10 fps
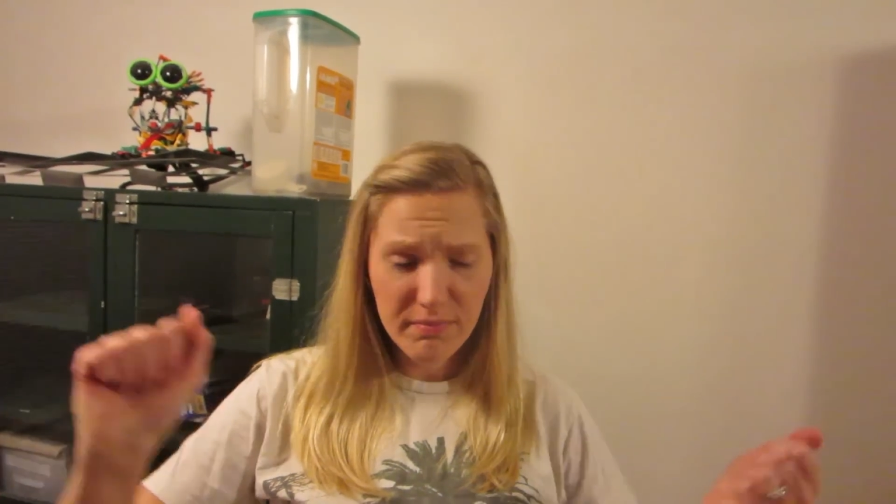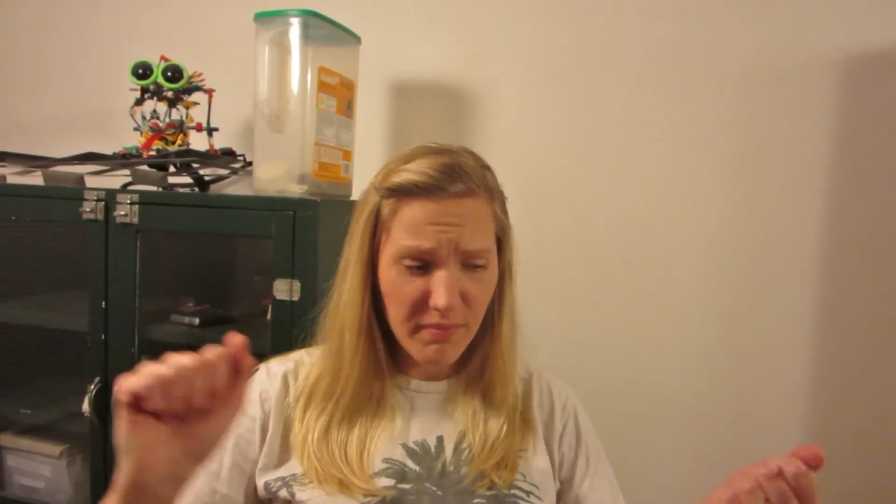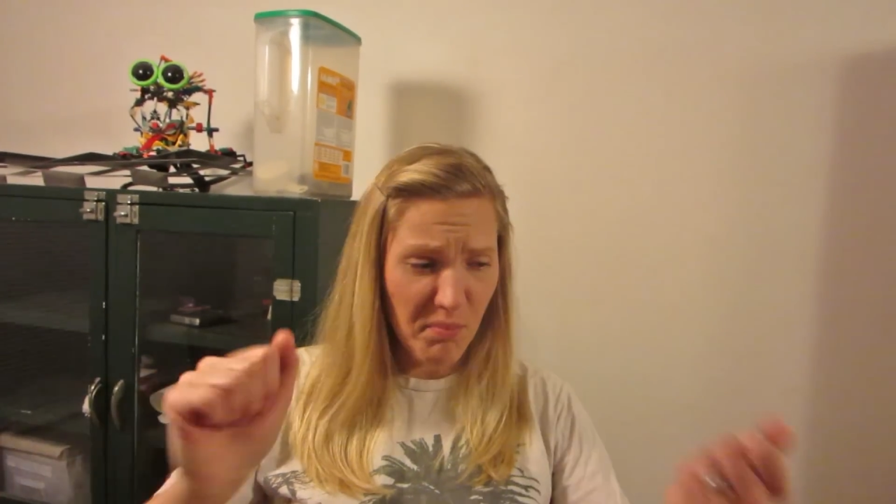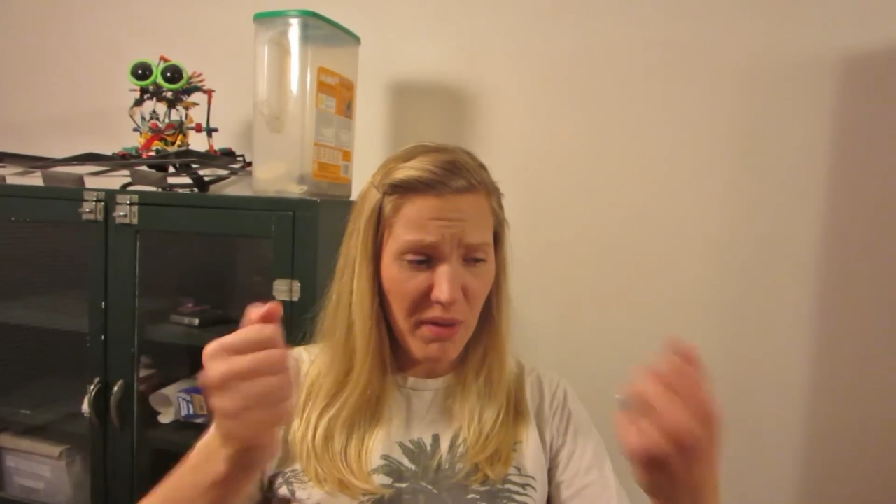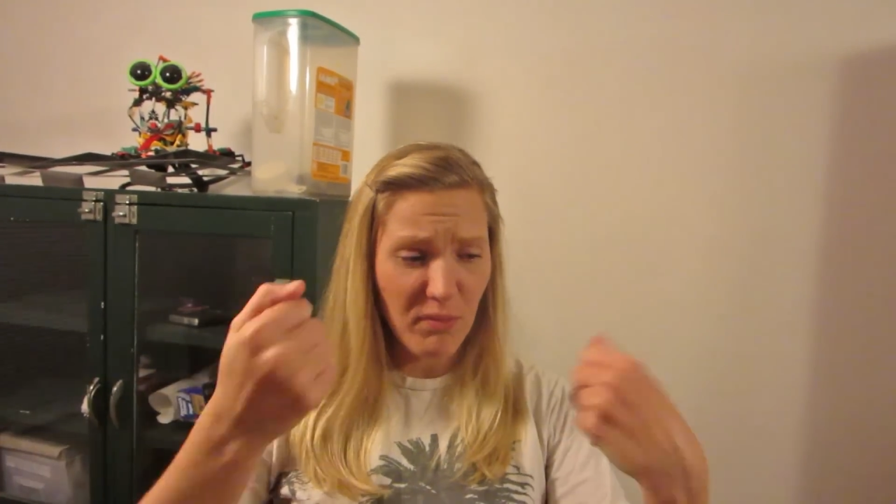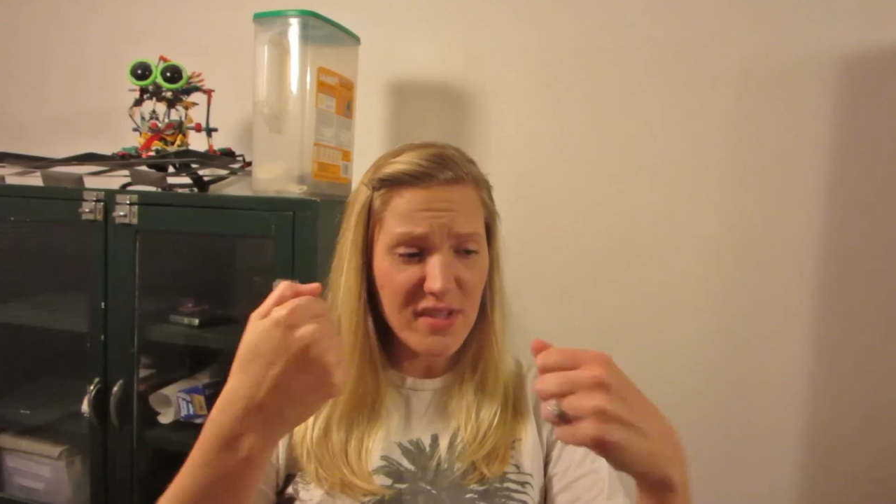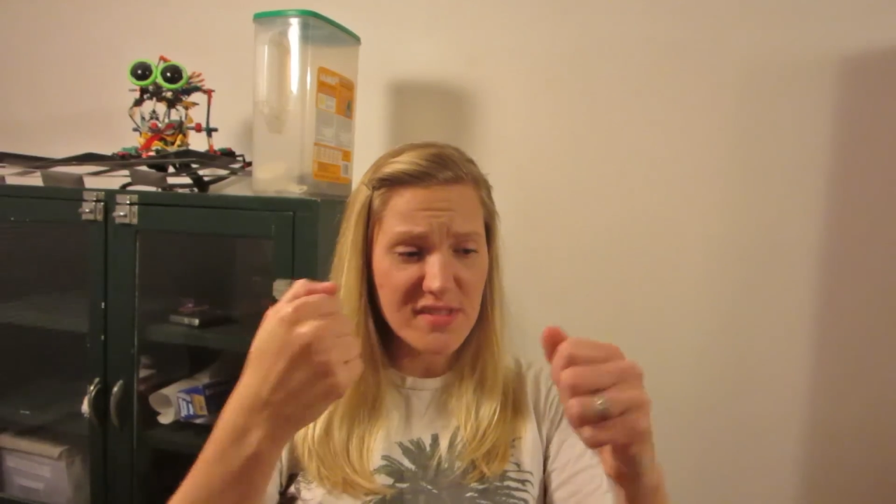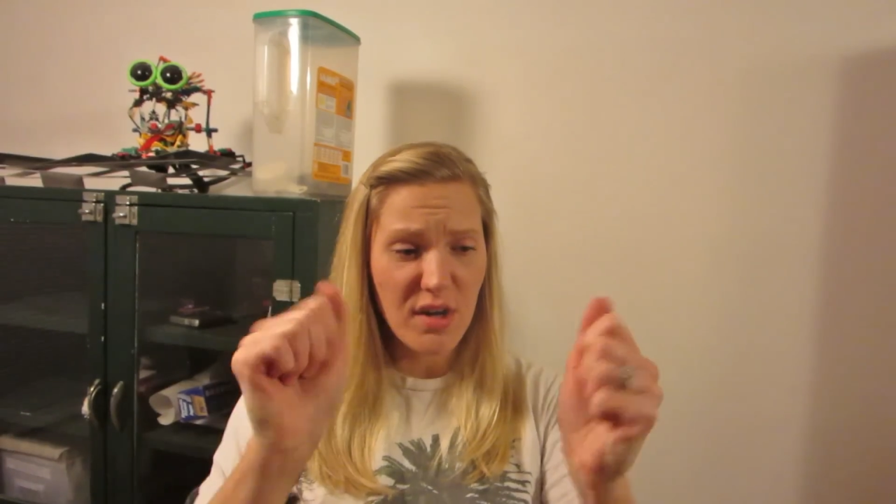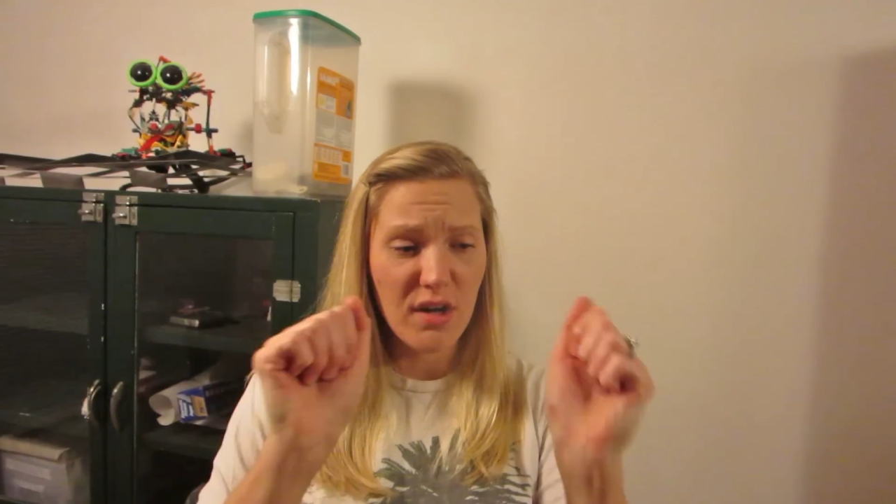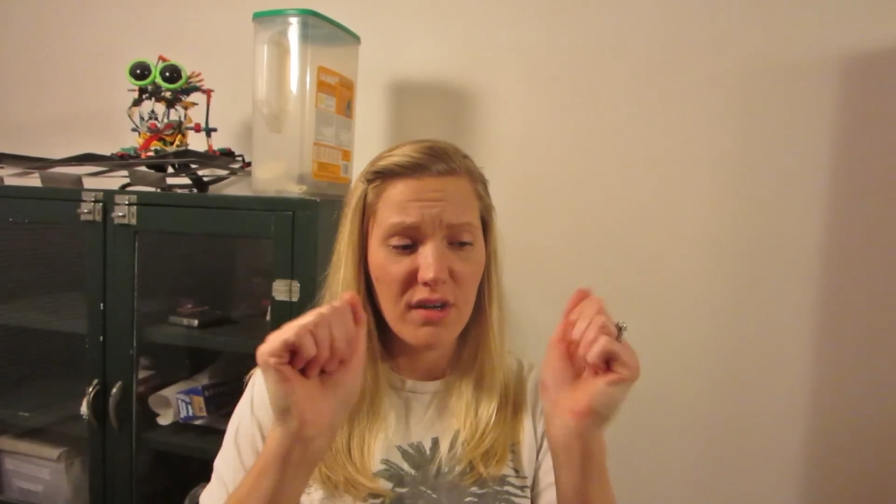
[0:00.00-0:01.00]
and my
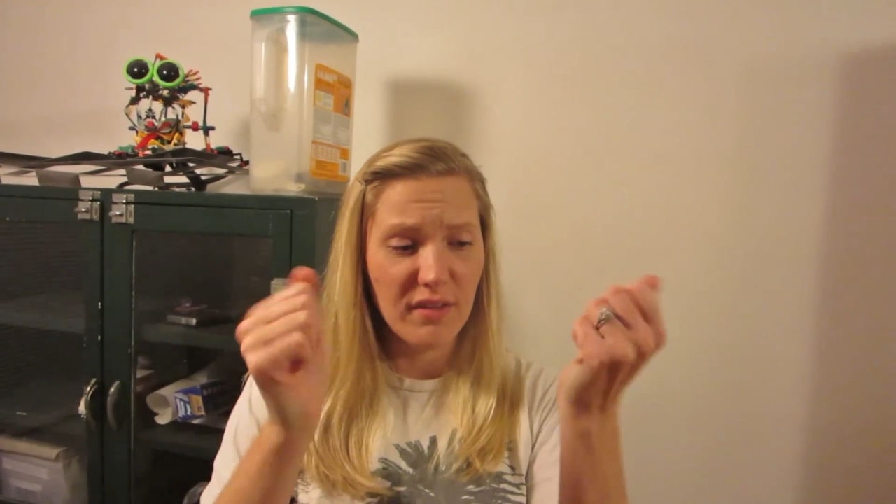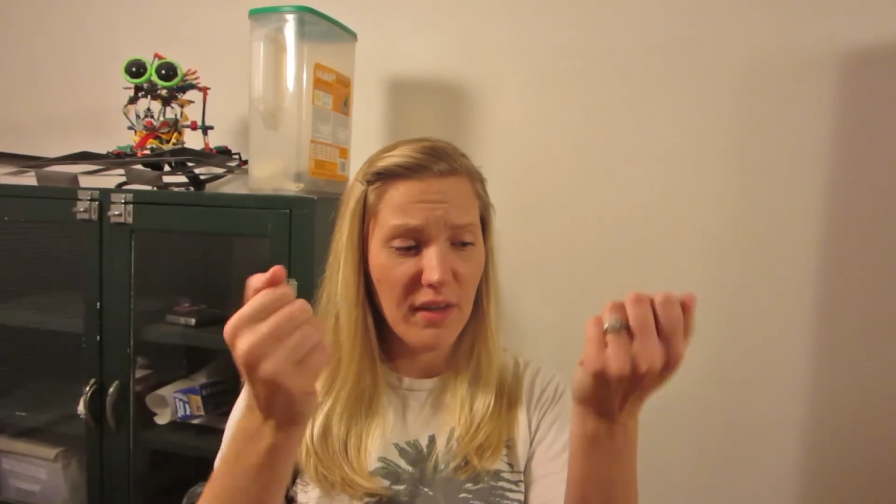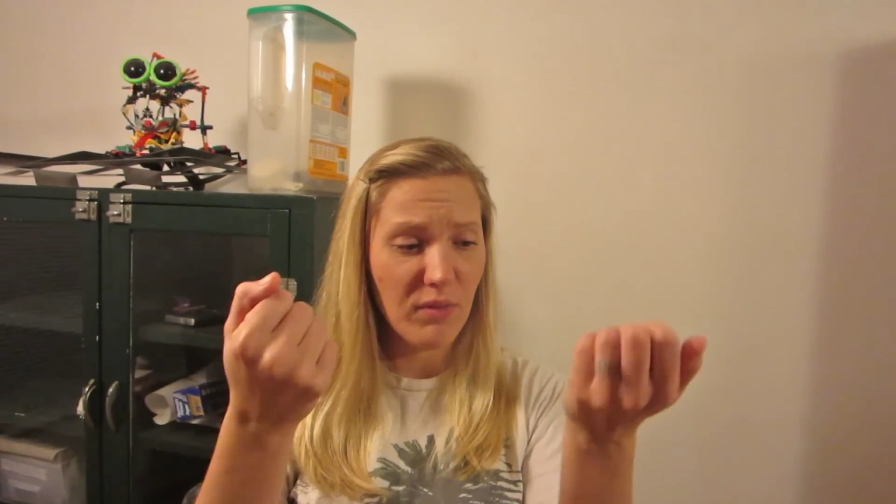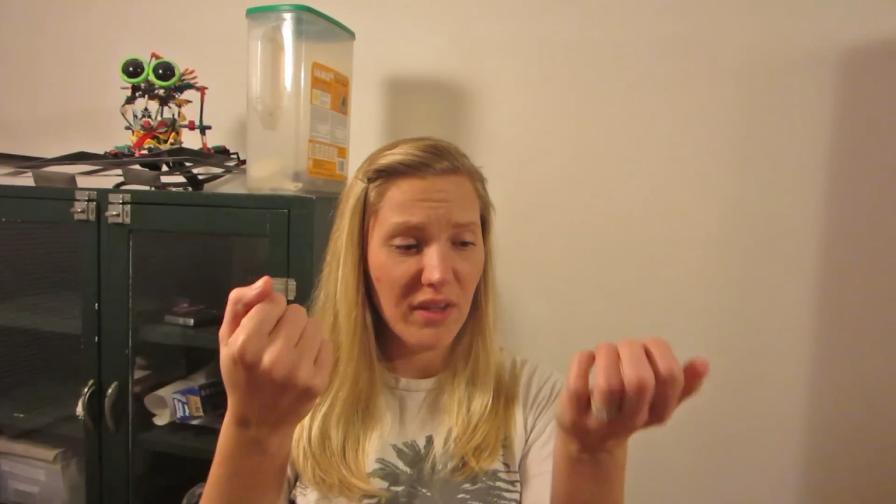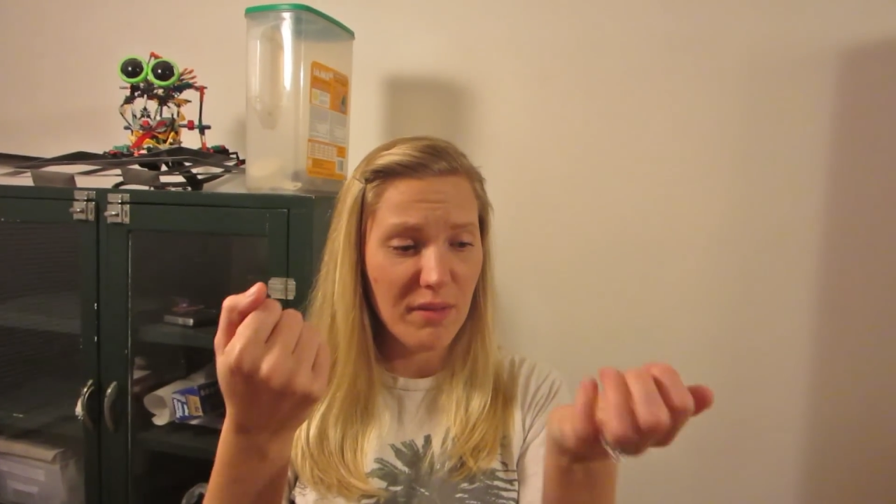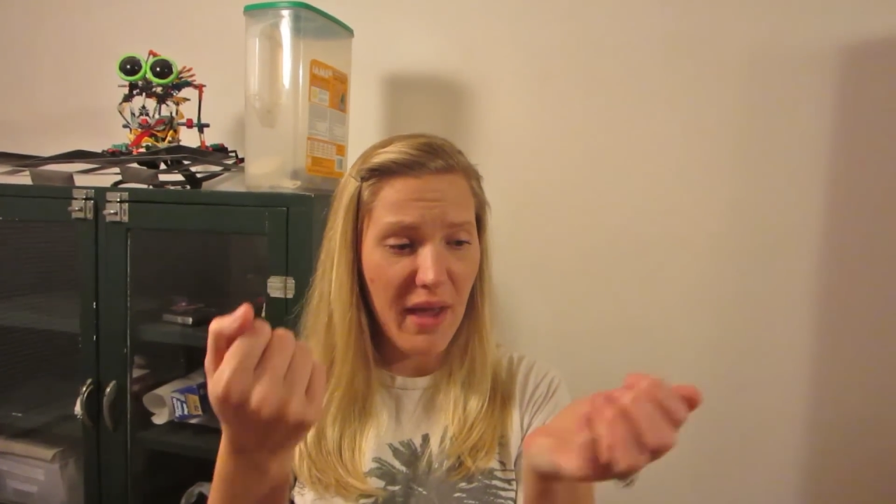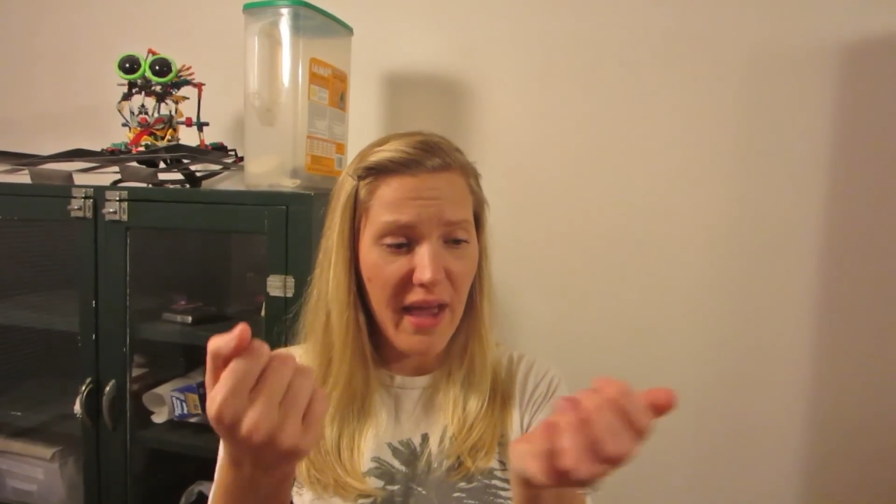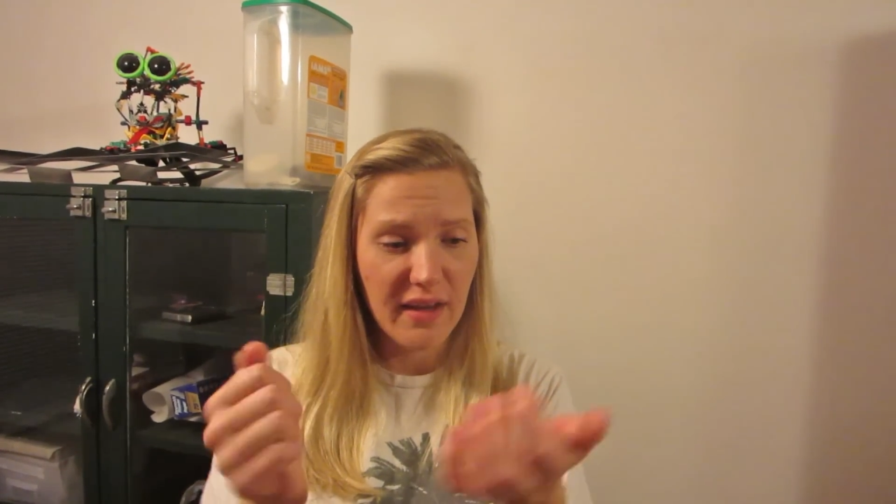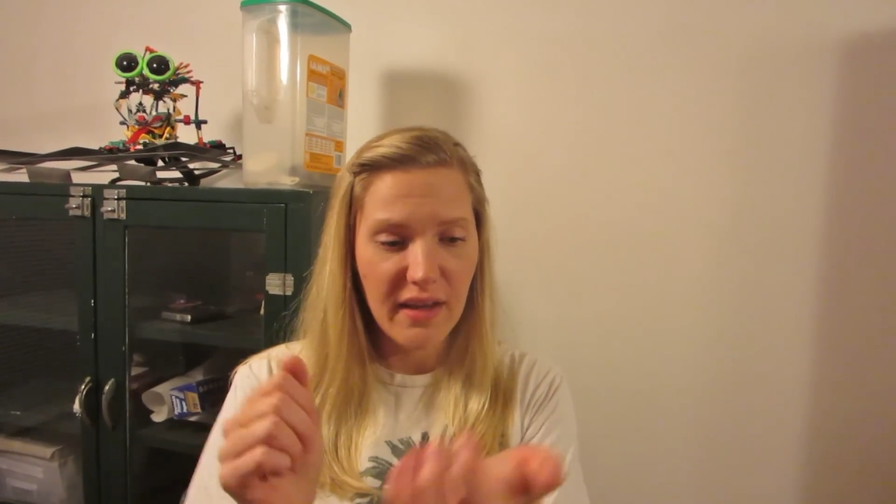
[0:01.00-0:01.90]
wrists hurt like really bad.